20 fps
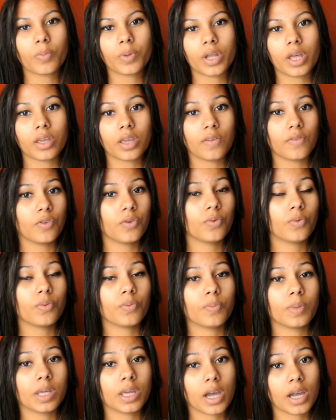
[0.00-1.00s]
but I'll give you
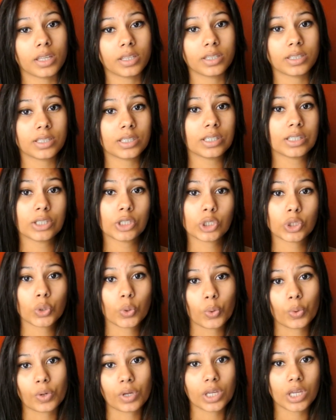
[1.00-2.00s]
behind the scenes
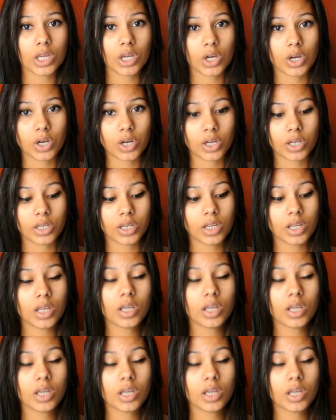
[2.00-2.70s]
story on